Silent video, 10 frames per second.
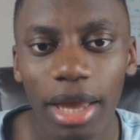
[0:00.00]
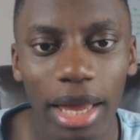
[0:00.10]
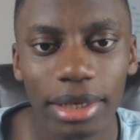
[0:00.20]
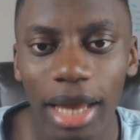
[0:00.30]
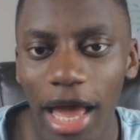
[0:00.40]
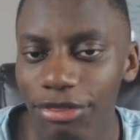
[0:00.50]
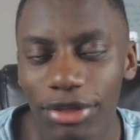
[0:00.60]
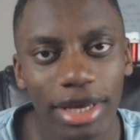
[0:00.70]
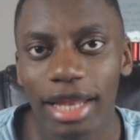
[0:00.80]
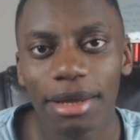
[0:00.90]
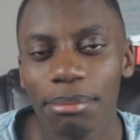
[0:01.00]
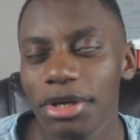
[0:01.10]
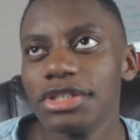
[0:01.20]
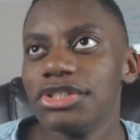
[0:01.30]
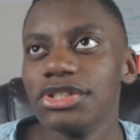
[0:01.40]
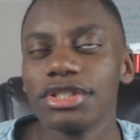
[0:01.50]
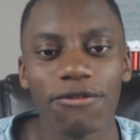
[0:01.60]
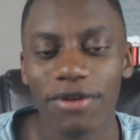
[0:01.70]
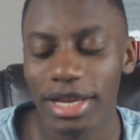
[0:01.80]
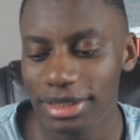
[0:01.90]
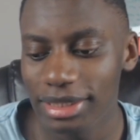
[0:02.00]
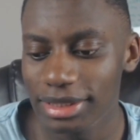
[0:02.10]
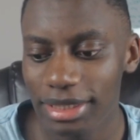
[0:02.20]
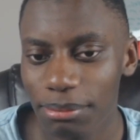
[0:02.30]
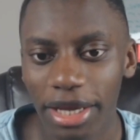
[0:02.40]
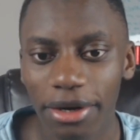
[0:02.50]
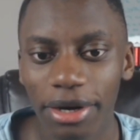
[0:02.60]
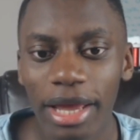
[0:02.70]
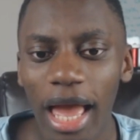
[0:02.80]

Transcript: And I think Alaba is just a fantastic player.